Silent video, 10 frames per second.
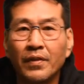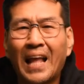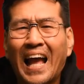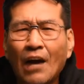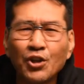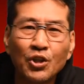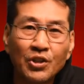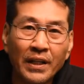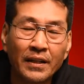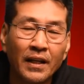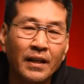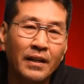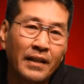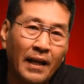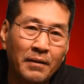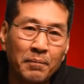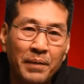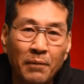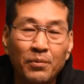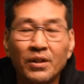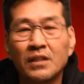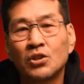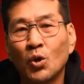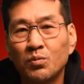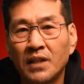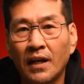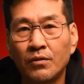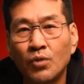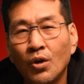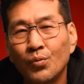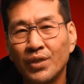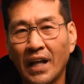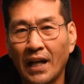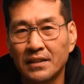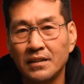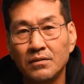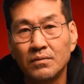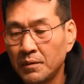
Now, how do you think that people in his hometown reacted?